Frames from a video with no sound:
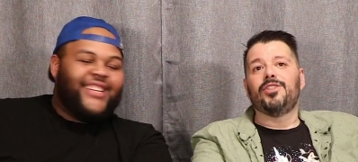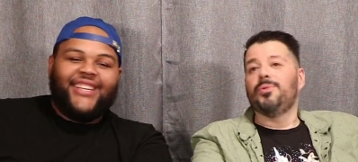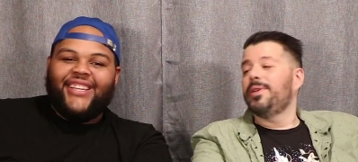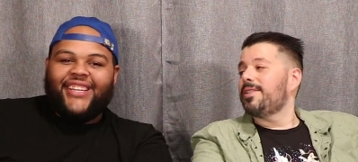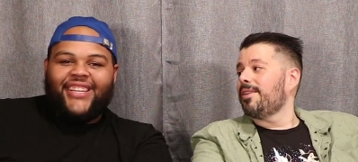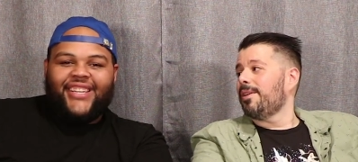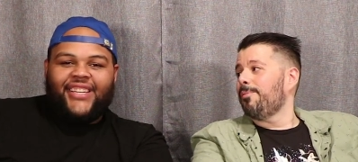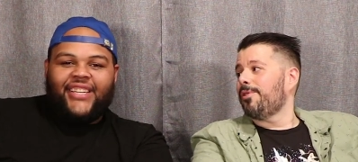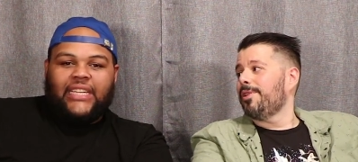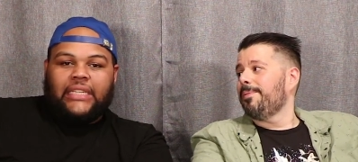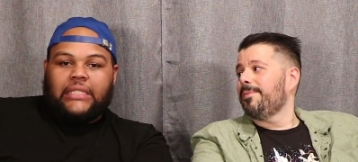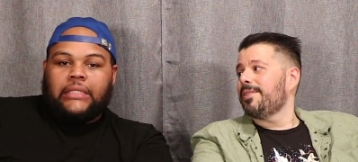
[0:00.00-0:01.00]
Speaker 1: two weeks' income for
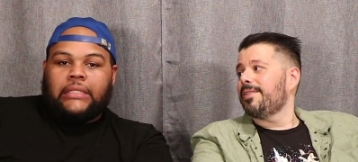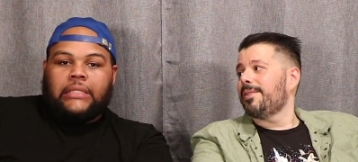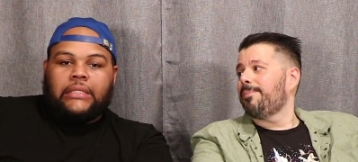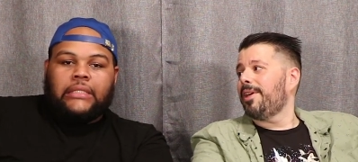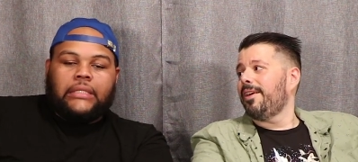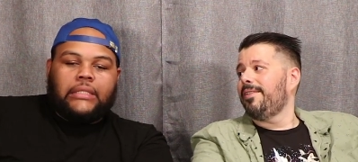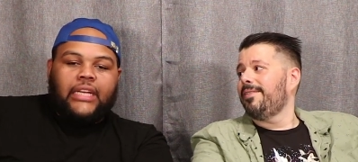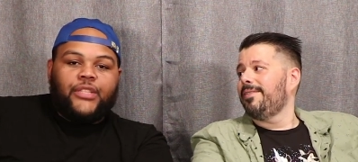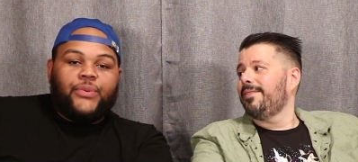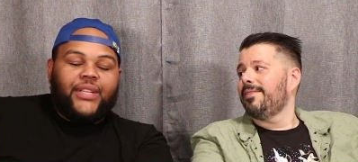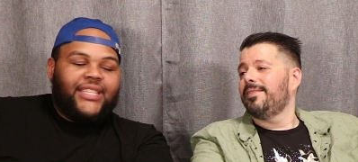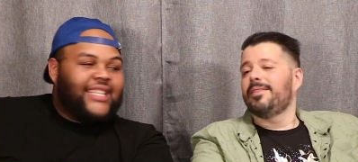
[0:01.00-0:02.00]
him. It's like bad. That's
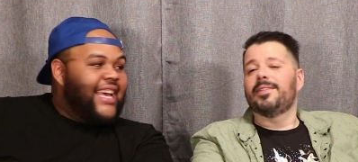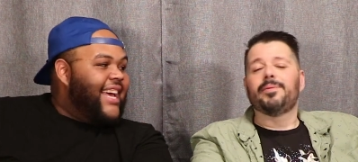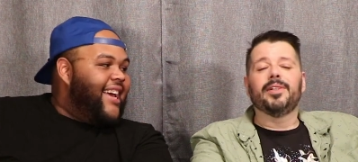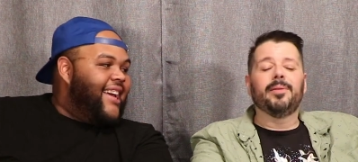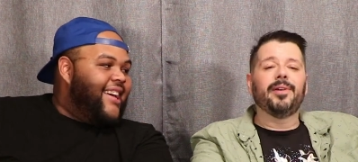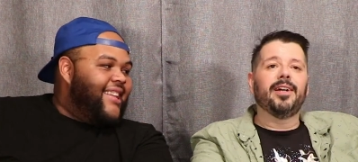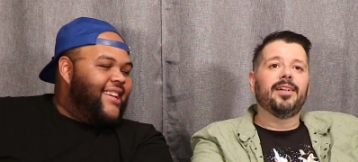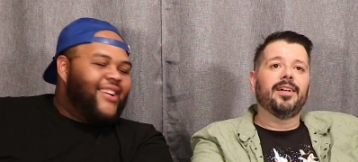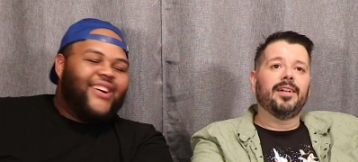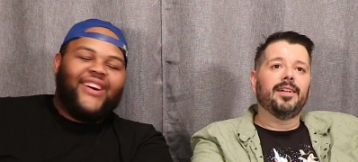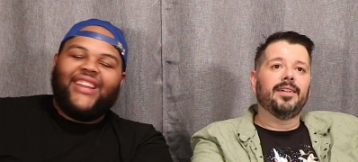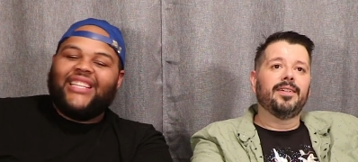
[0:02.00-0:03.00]
really sad. Really bad,
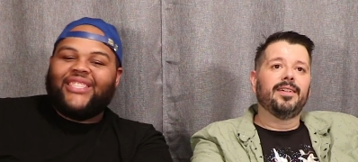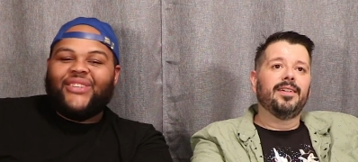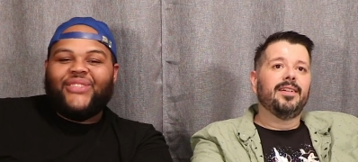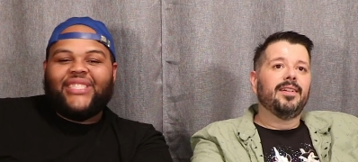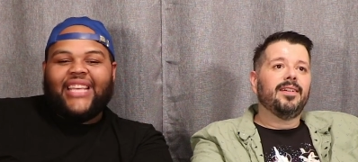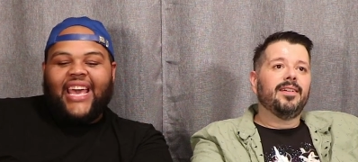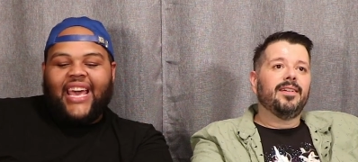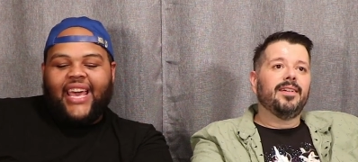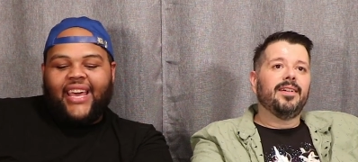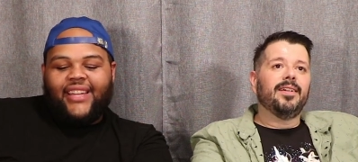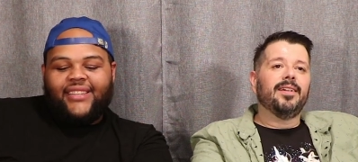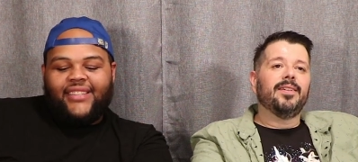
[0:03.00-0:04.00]
yeah. Oh, that's so
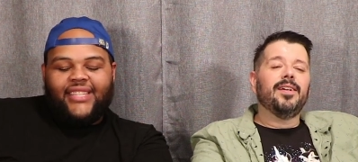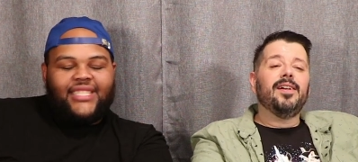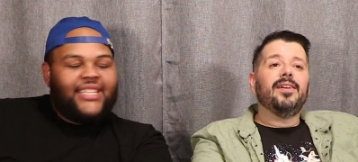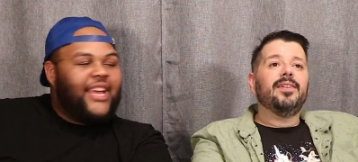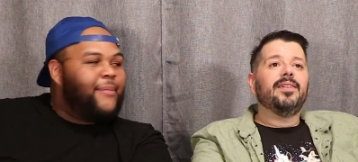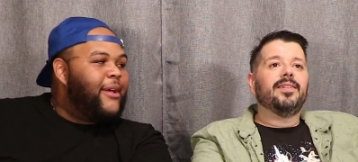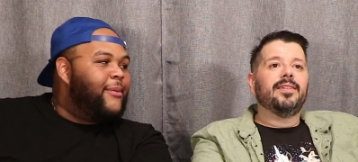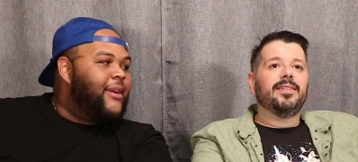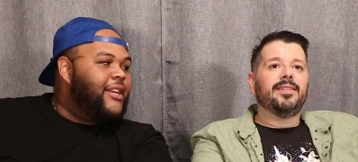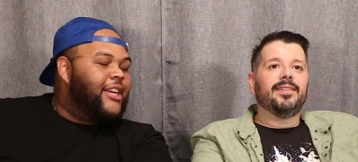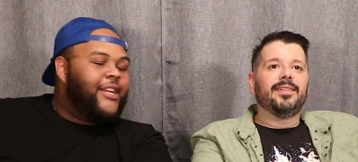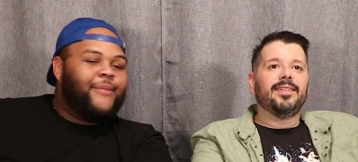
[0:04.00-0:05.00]
sad. Steak better been
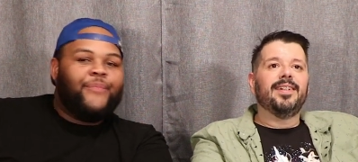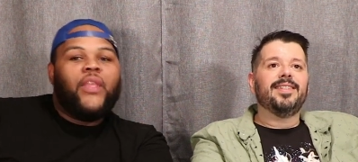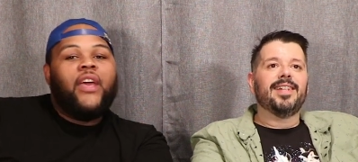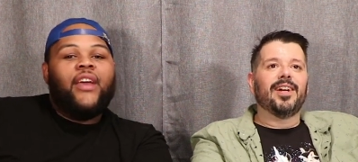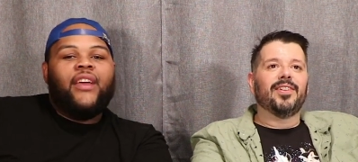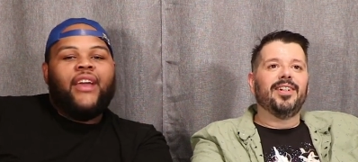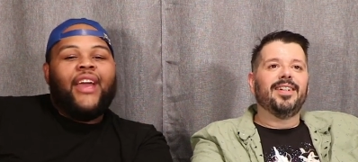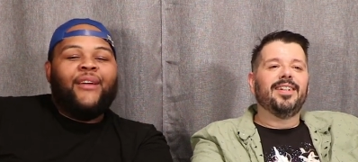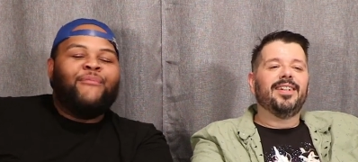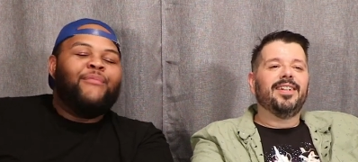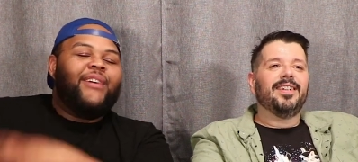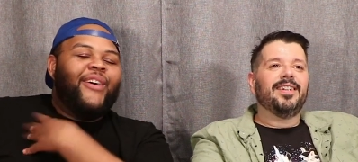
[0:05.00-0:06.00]
good. Exactly.
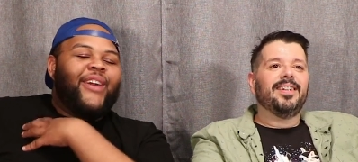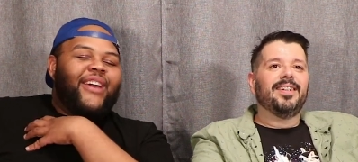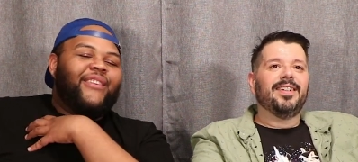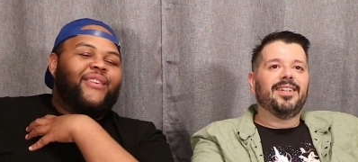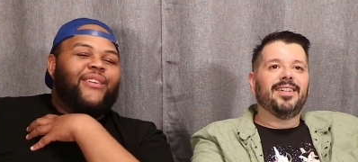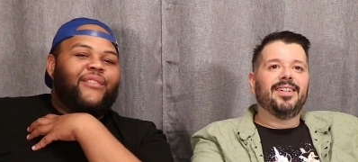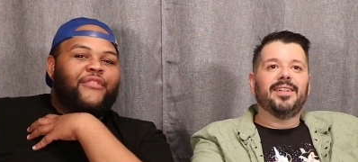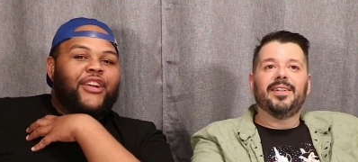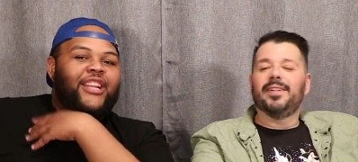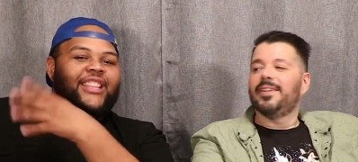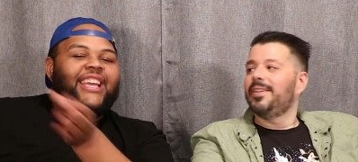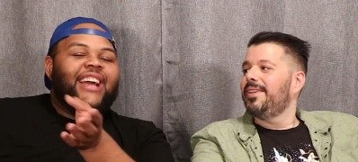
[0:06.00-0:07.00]
Okay. A funny
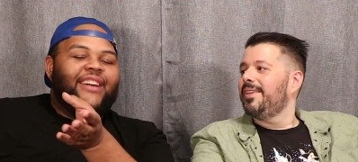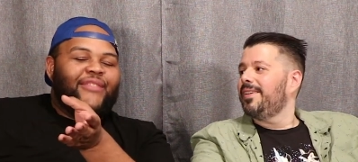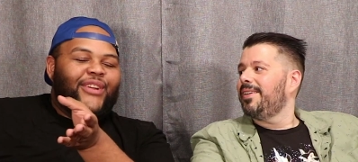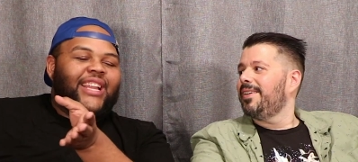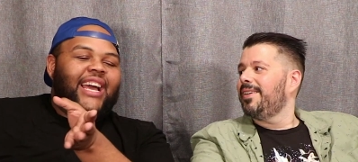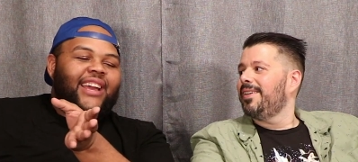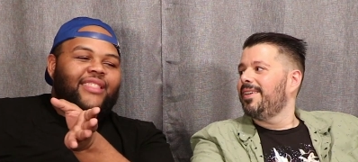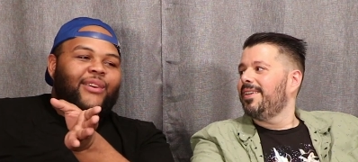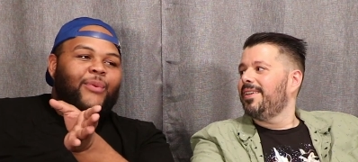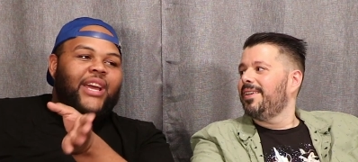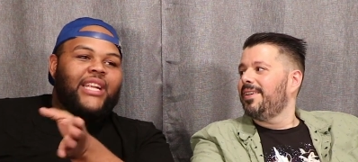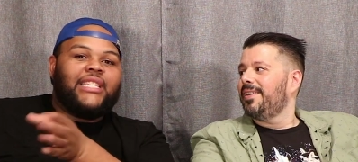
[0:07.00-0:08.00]
thing, I feel like the
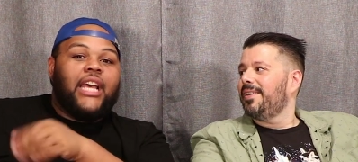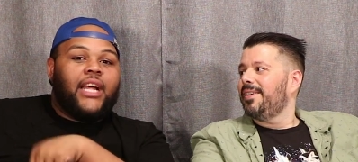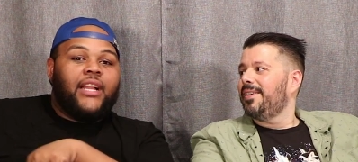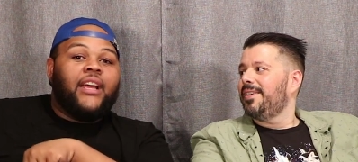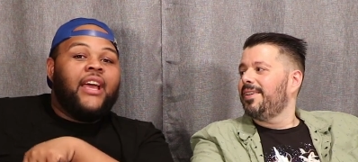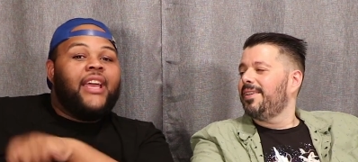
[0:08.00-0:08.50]
way to tell